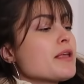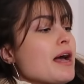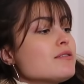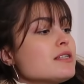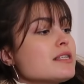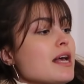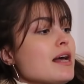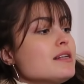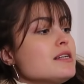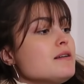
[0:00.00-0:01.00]
counted as
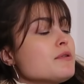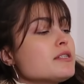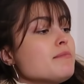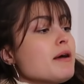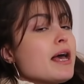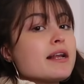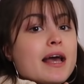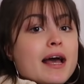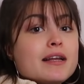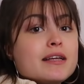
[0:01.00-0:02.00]
candy, because in my head
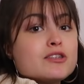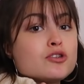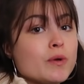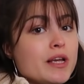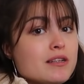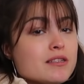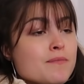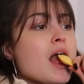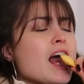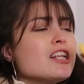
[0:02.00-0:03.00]
candy is
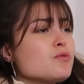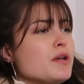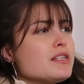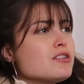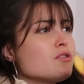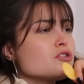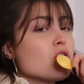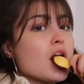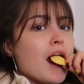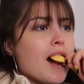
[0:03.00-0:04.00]
sweets and sweets is not
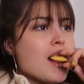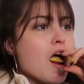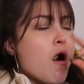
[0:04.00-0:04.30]
chocolate.